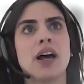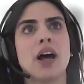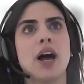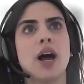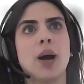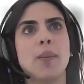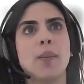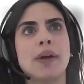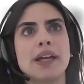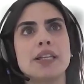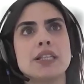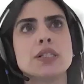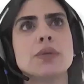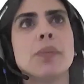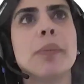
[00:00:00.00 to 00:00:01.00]
a
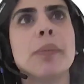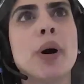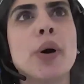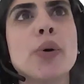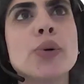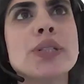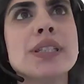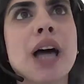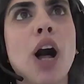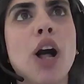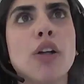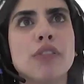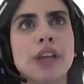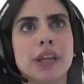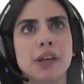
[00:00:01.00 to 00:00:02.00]

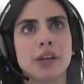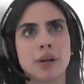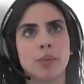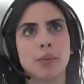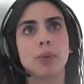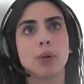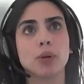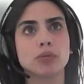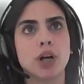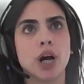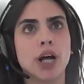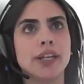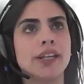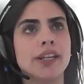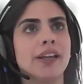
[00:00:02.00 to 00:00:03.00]
post-halving bull
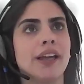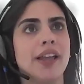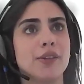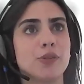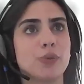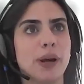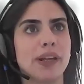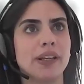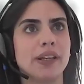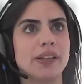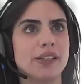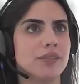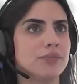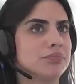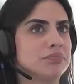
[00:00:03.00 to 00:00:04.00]
run, and when,
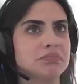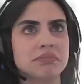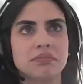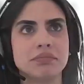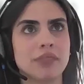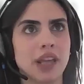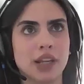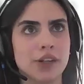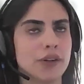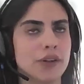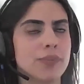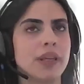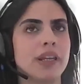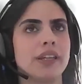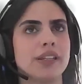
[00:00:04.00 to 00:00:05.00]
in your
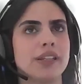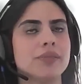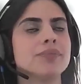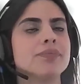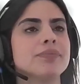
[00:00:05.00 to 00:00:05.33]
opinion?